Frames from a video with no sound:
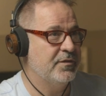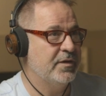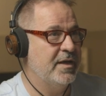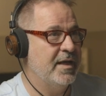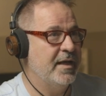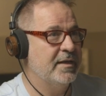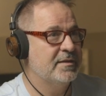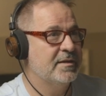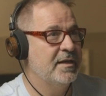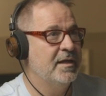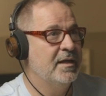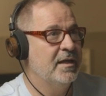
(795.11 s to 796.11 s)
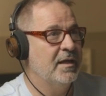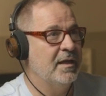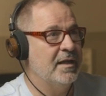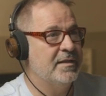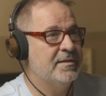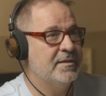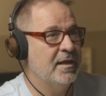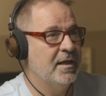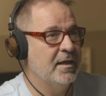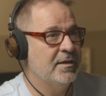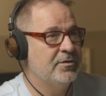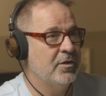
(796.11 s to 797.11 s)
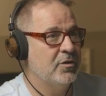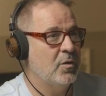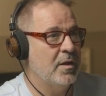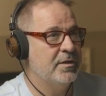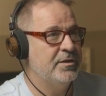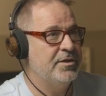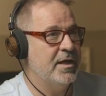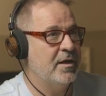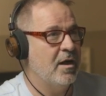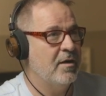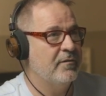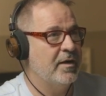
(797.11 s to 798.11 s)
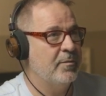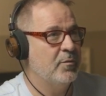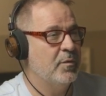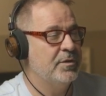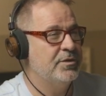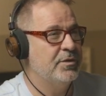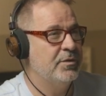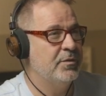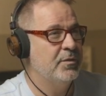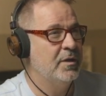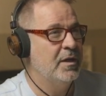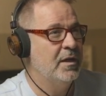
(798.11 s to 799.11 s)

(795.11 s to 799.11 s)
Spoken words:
kicks, let's turn quality check off, and I'm going to